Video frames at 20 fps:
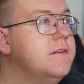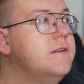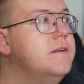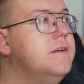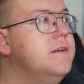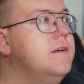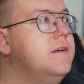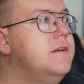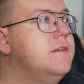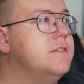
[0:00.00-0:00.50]

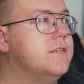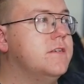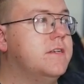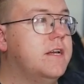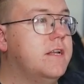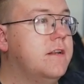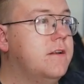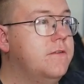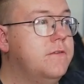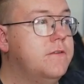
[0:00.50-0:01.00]
So yeah, it
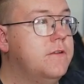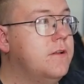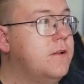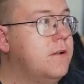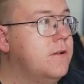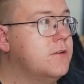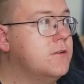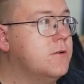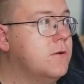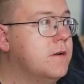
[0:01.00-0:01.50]

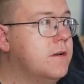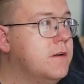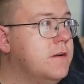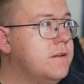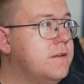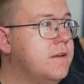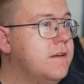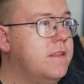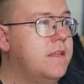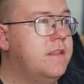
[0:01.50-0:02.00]
looks quite good.
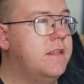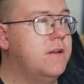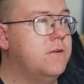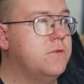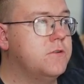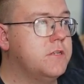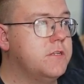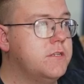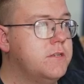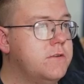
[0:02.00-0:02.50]
And then they also
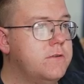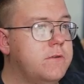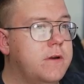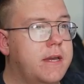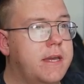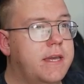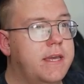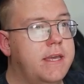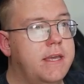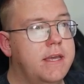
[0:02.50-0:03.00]
do
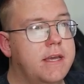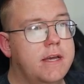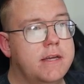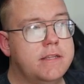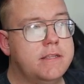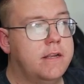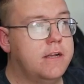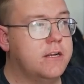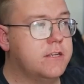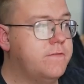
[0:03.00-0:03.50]
a
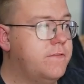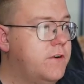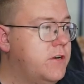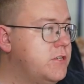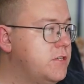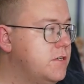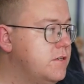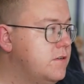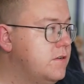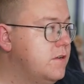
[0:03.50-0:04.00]
deluxe
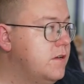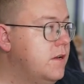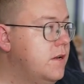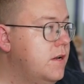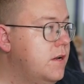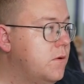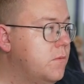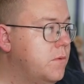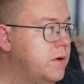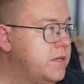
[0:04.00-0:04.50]
version,
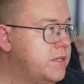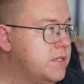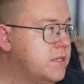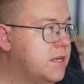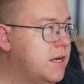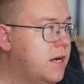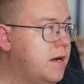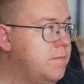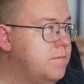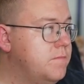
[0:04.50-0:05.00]
which
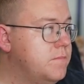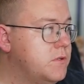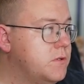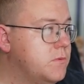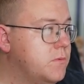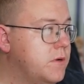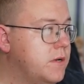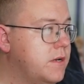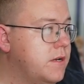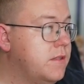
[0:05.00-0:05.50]
comes
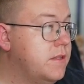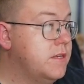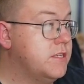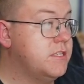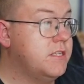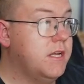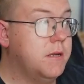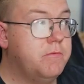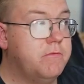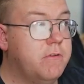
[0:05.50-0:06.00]
with a
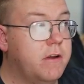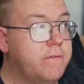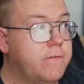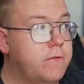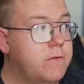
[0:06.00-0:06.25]
sniper rifle and